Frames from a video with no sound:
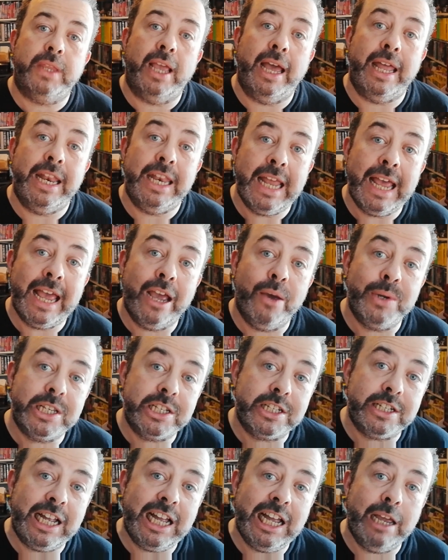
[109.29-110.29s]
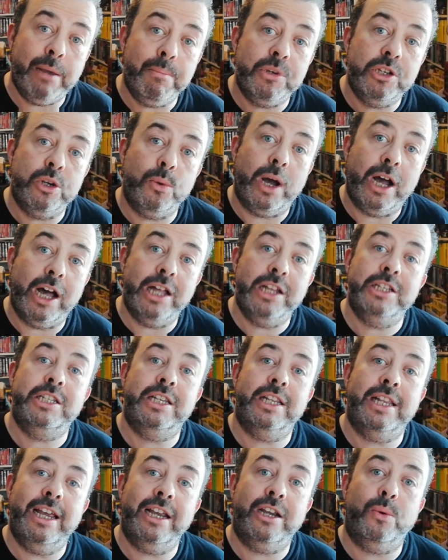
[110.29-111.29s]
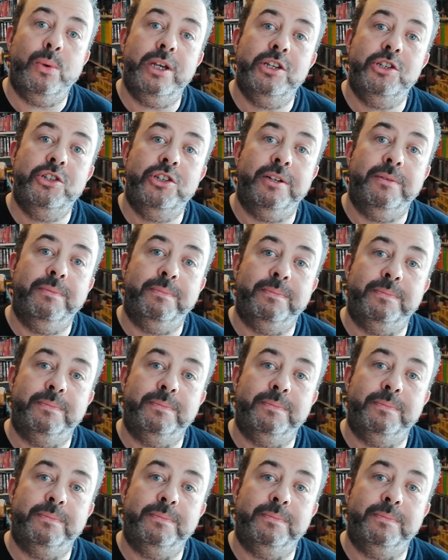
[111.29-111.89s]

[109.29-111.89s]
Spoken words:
And now it's time to answer that question.